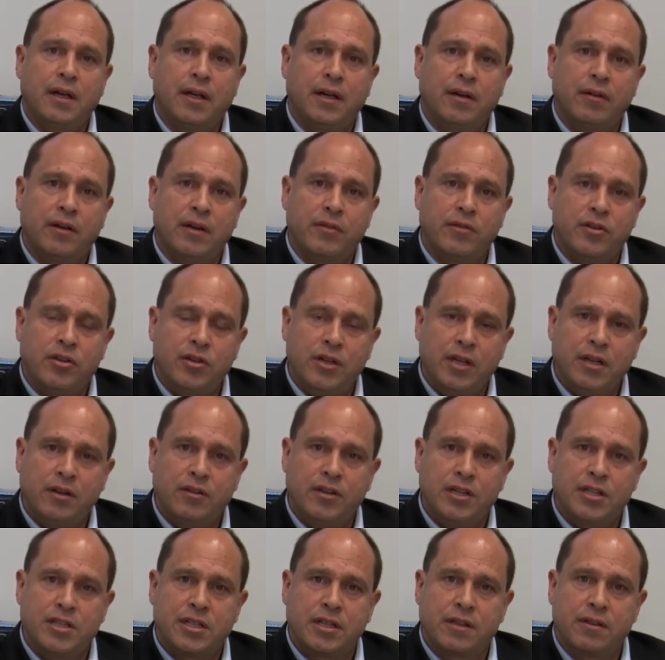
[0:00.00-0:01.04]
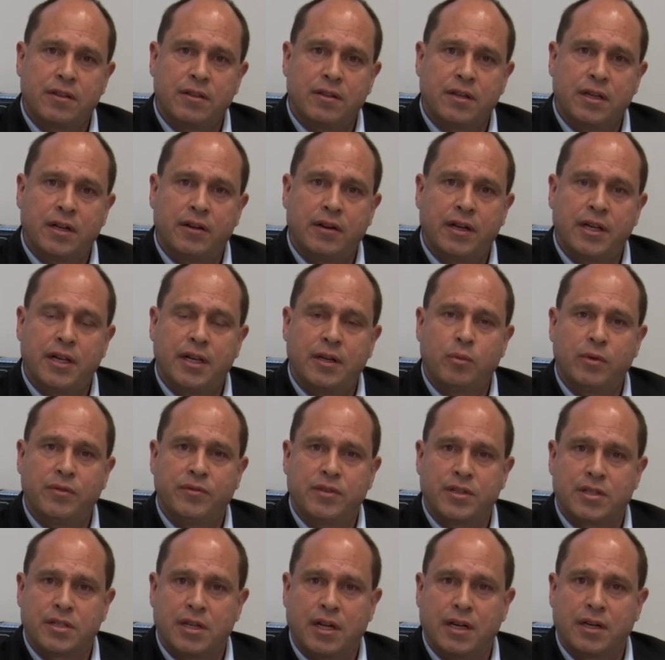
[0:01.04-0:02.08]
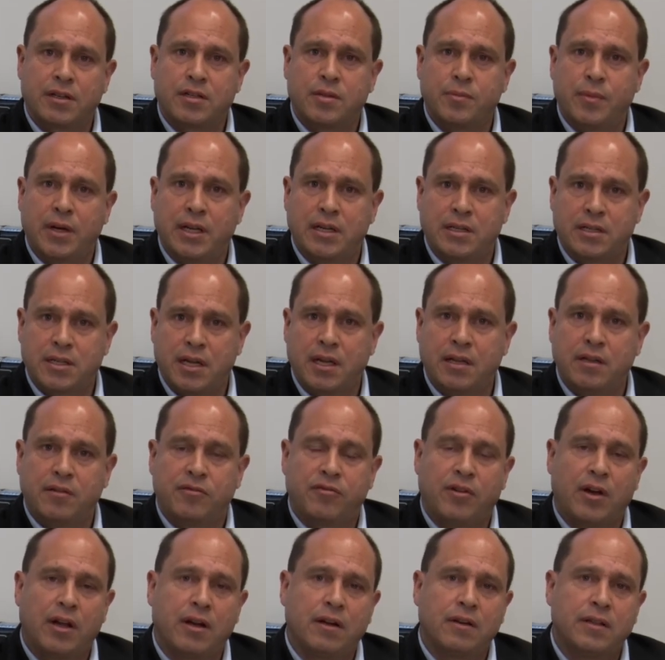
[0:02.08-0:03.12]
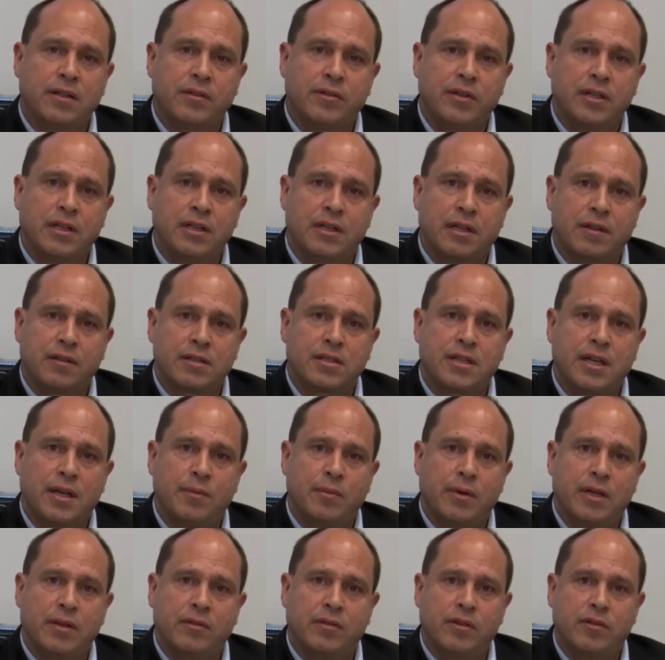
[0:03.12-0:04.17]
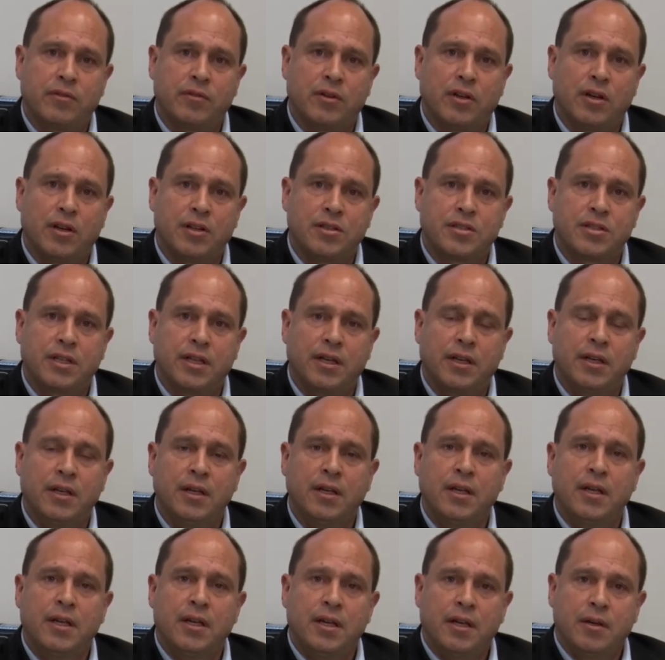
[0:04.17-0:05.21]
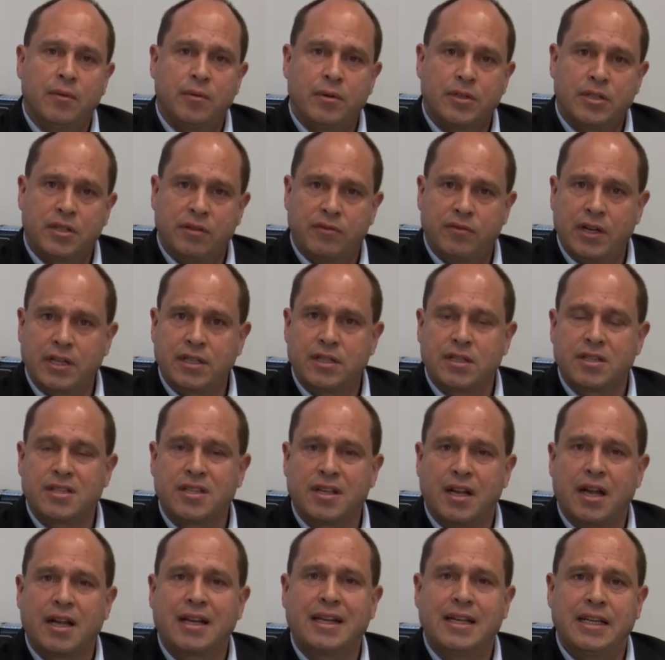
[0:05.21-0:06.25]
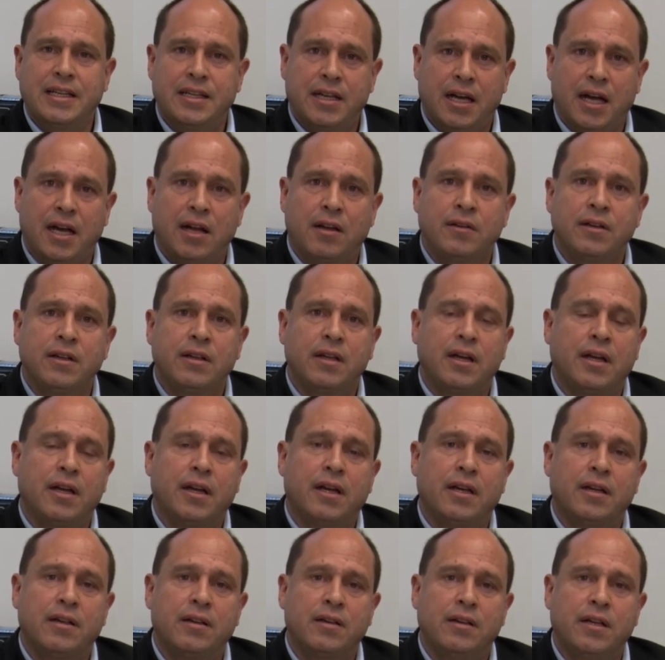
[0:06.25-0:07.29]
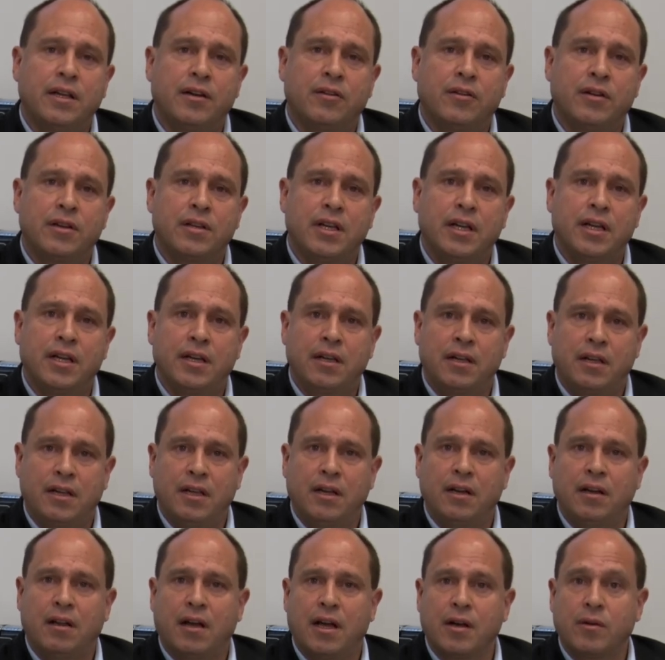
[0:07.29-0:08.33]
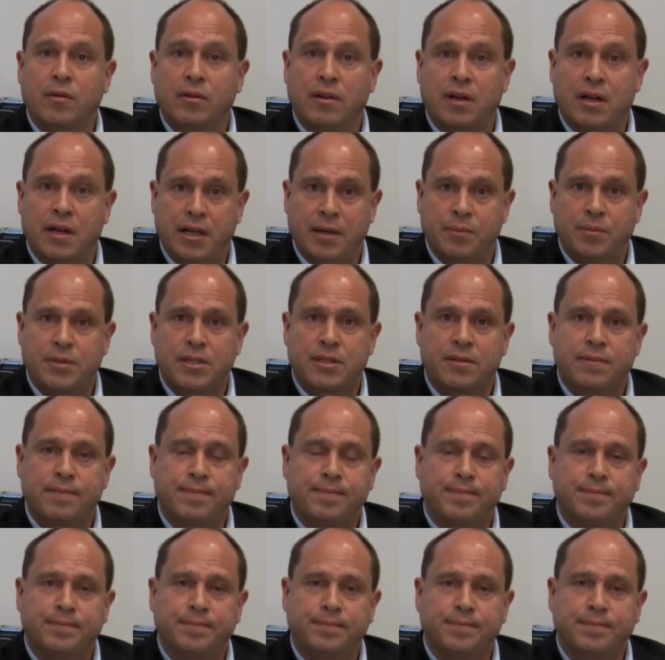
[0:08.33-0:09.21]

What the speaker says: and revenue increasing in the near ahead, we've decided to maintain the final dividend at the same level of last year, which in fact is slightly down year on year in line with our HEPS.